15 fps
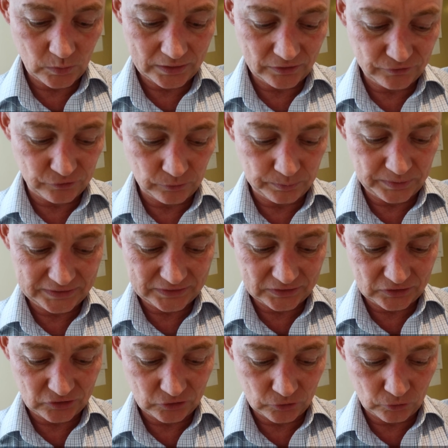wonderful
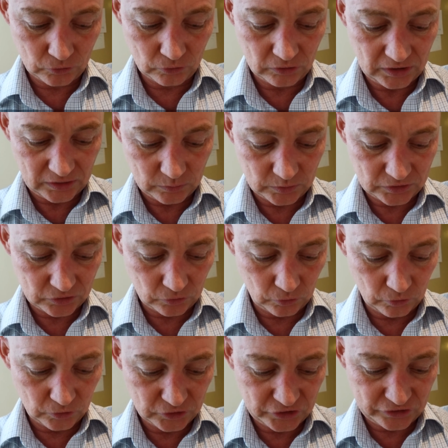business school, it was
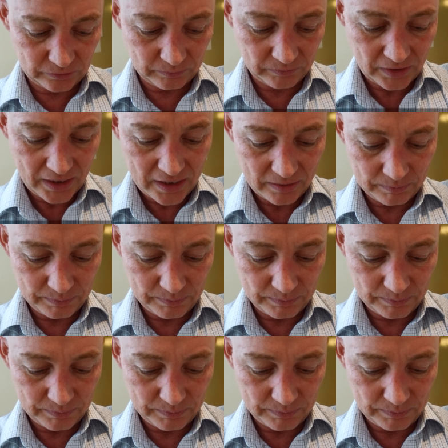awesome,